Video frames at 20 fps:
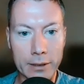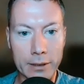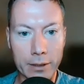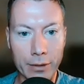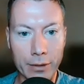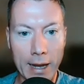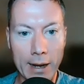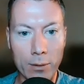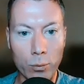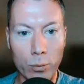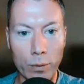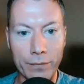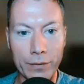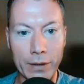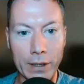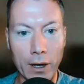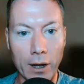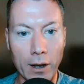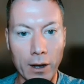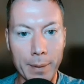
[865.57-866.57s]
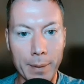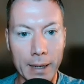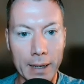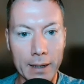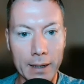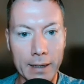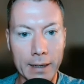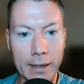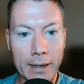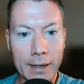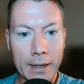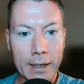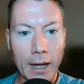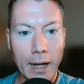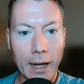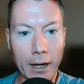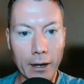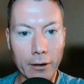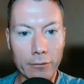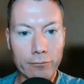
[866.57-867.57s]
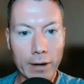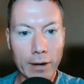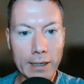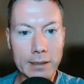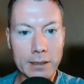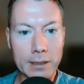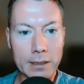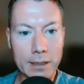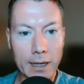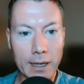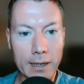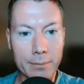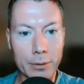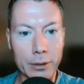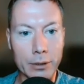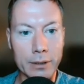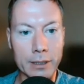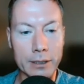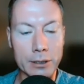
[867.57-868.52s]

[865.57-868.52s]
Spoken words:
So that, with the RBA rate statement,